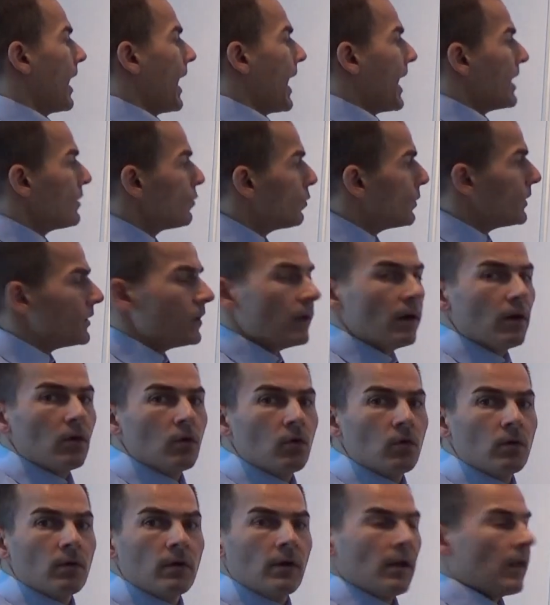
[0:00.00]
And we
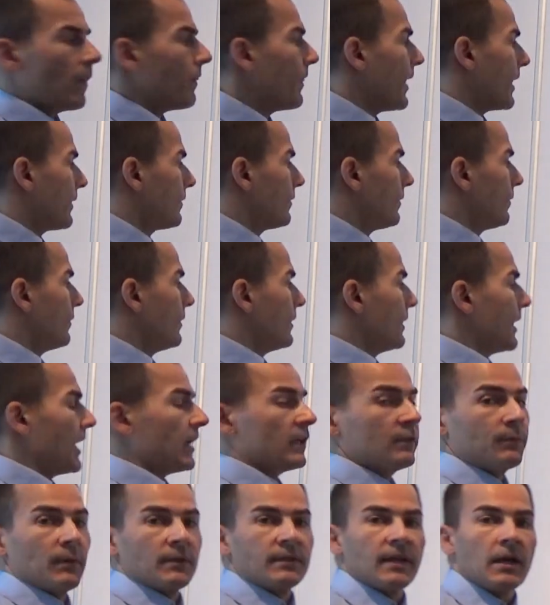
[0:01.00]
know that the
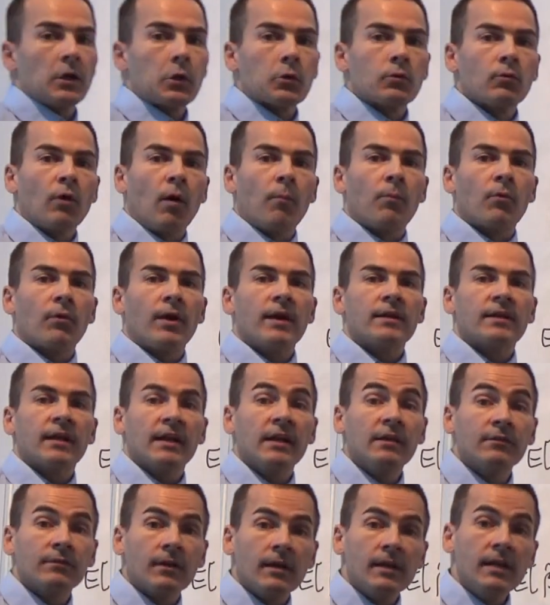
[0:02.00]
expectation operator
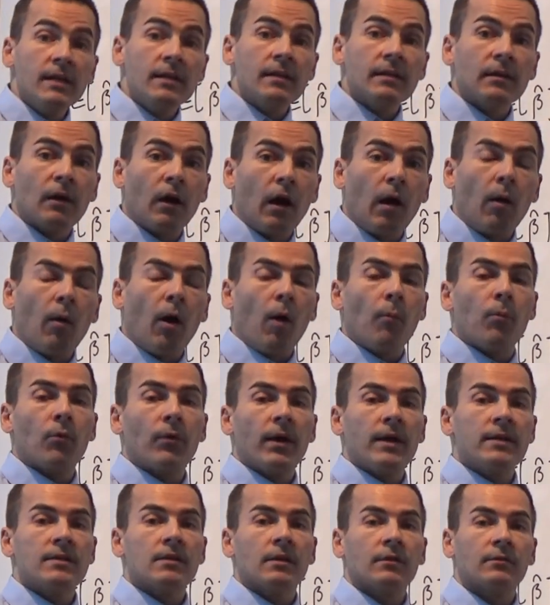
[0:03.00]
is a linear
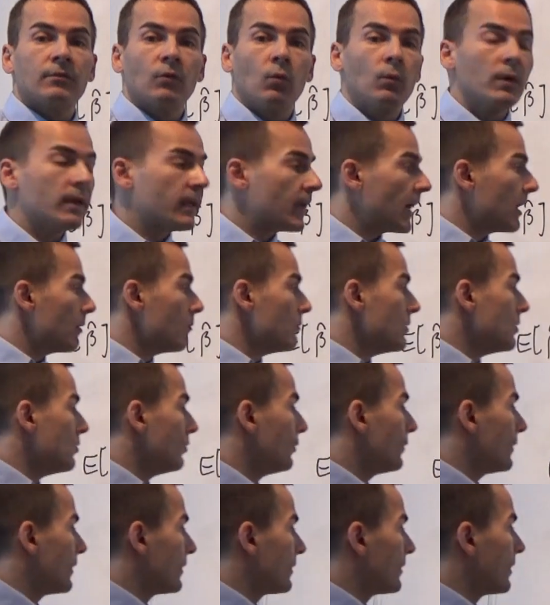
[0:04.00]
operator, so we can
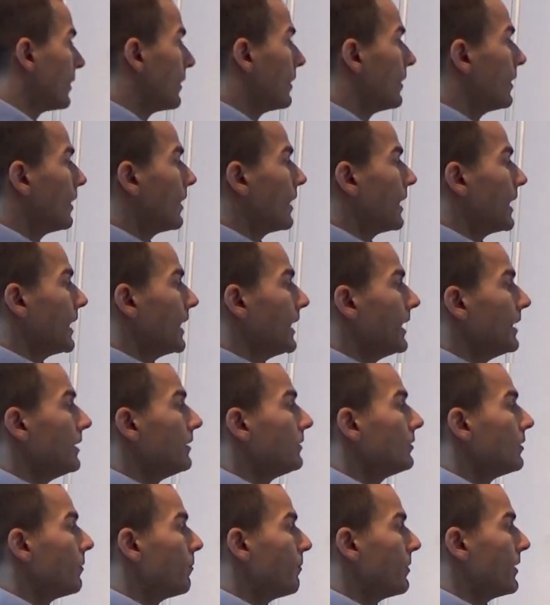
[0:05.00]
move it
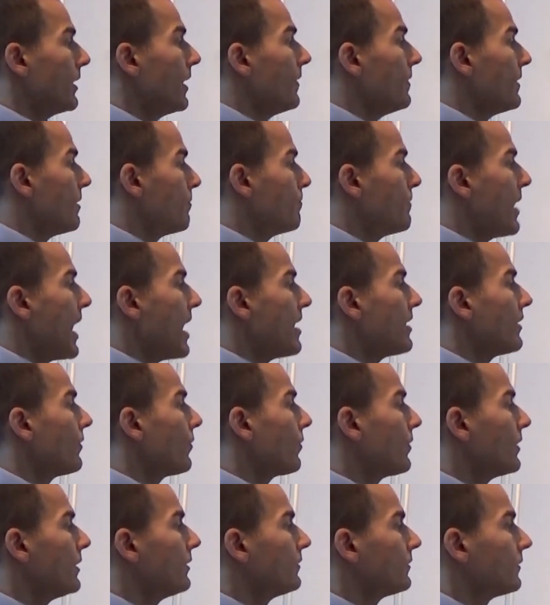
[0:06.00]
in the
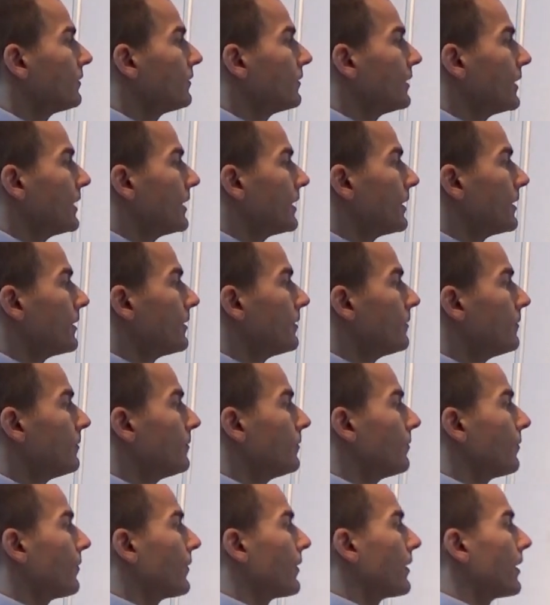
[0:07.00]
parentheses here.
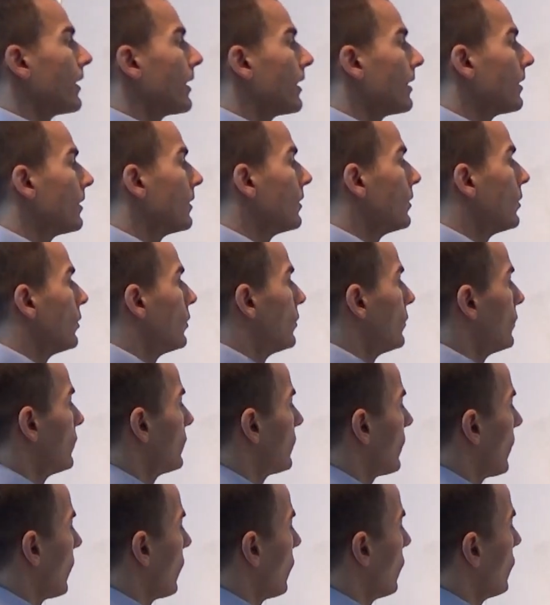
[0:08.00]
Yeah.
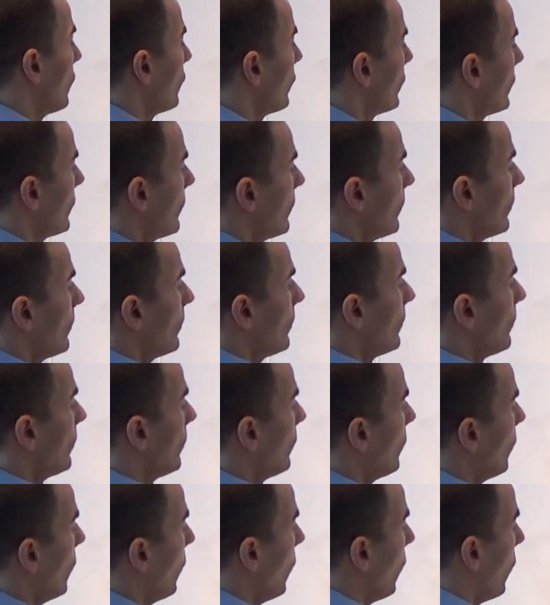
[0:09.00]
So
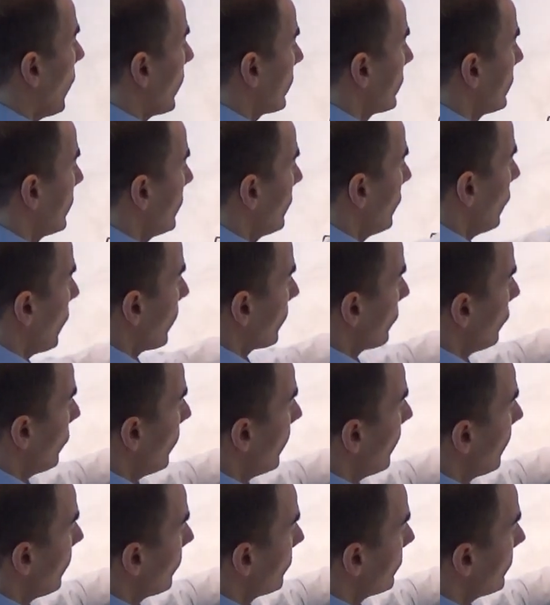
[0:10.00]
what
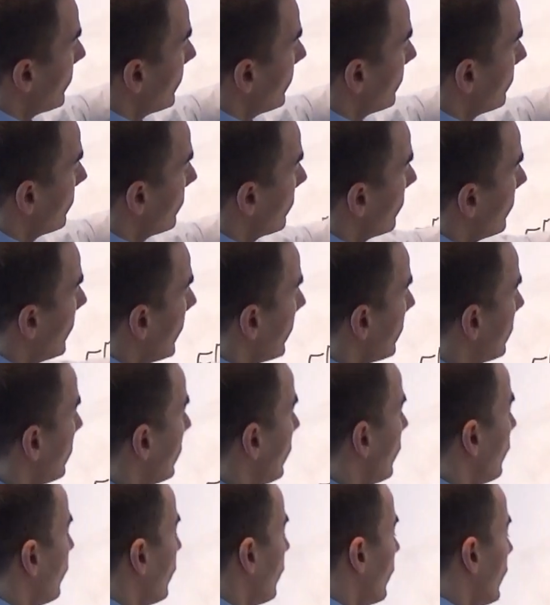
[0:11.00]
follows is
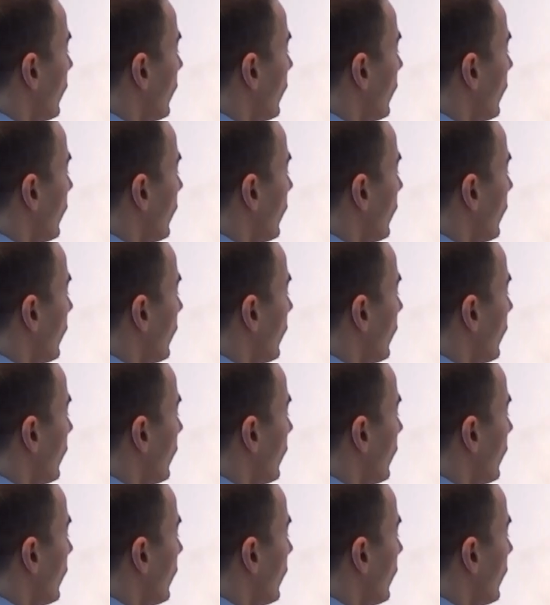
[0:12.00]
that